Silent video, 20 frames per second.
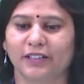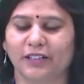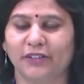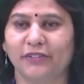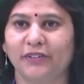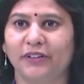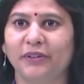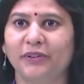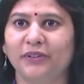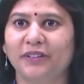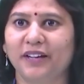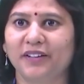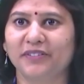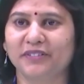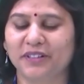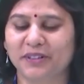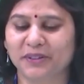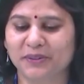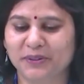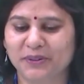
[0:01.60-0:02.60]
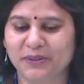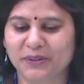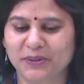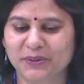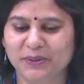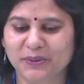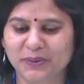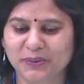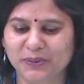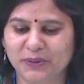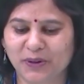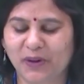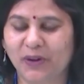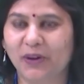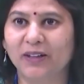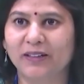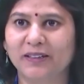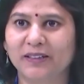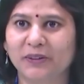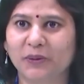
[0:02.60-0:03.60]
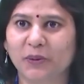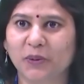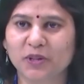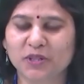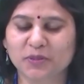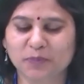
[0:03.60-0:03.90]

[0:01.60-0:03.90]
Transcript: A very good afternoon to all the course